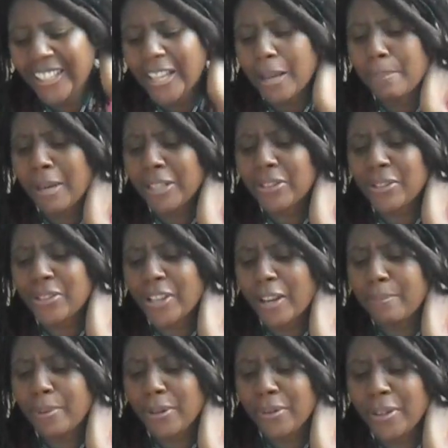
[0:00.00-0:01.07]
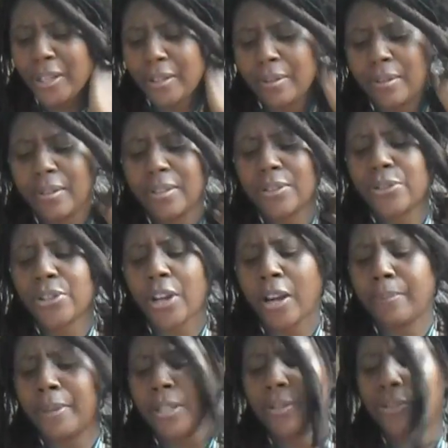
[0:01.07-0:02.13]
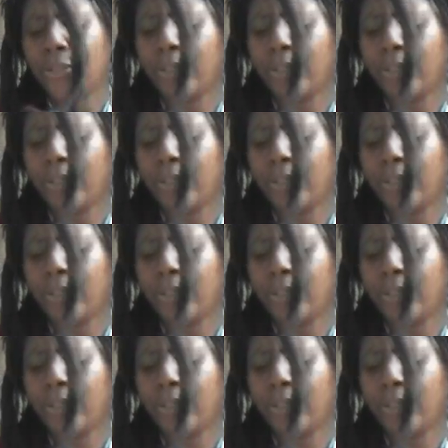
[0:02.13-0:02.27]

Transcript: Amongst the Siberian shamans,